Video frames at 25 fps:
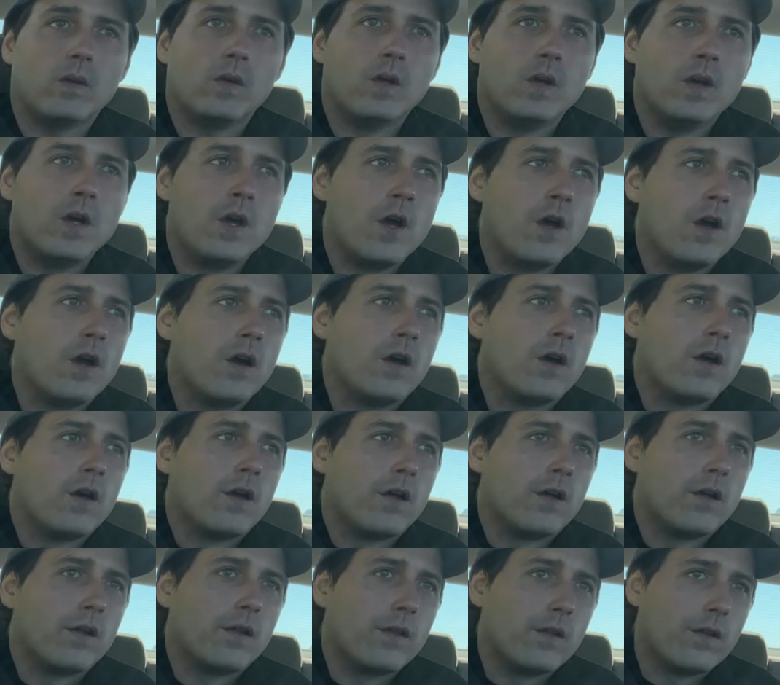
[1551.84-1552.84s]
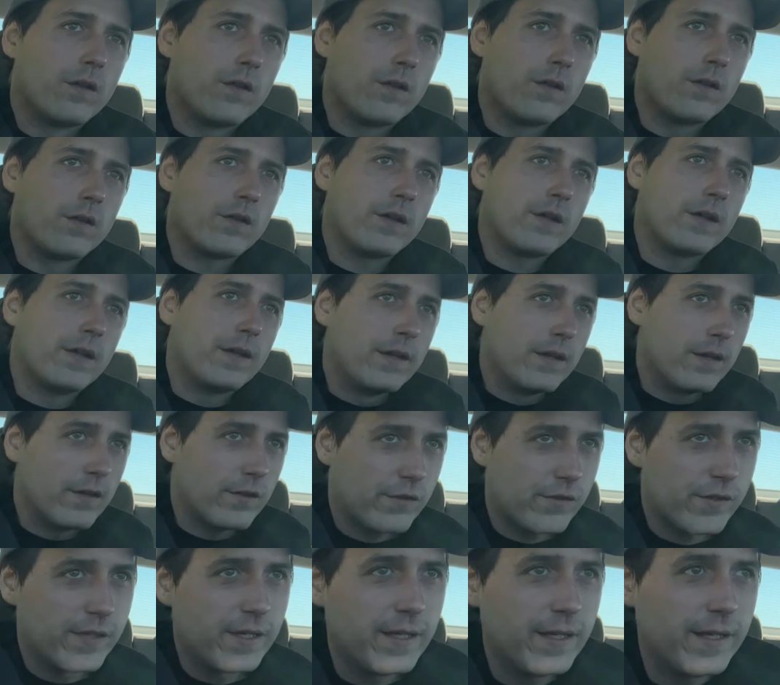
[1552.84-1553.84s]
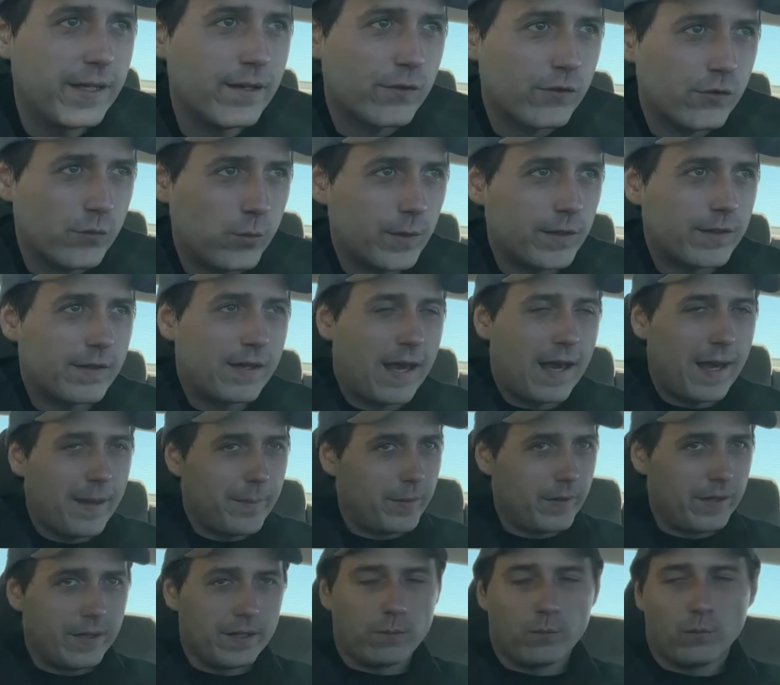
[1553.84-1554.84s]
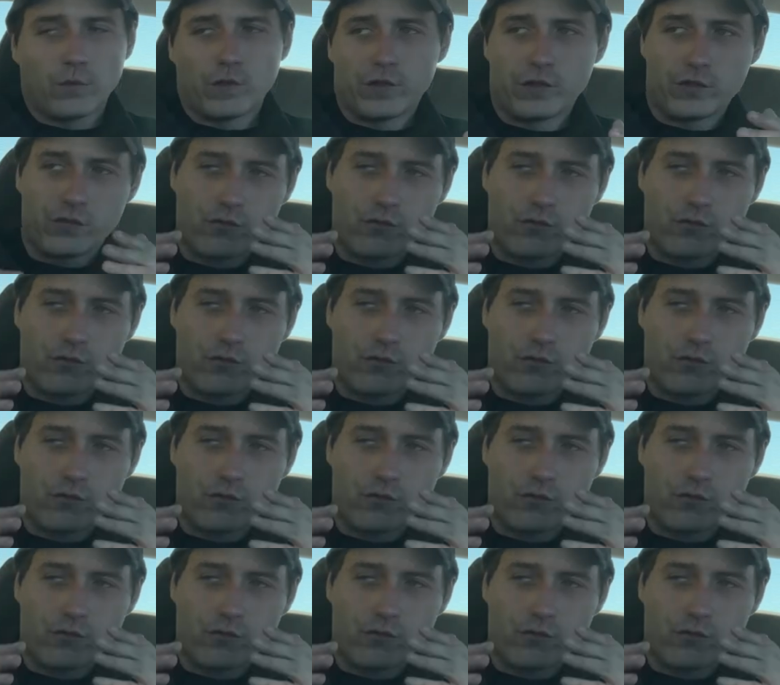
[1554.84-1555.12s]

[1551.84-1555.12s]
But, uh... See, here's what's happening with the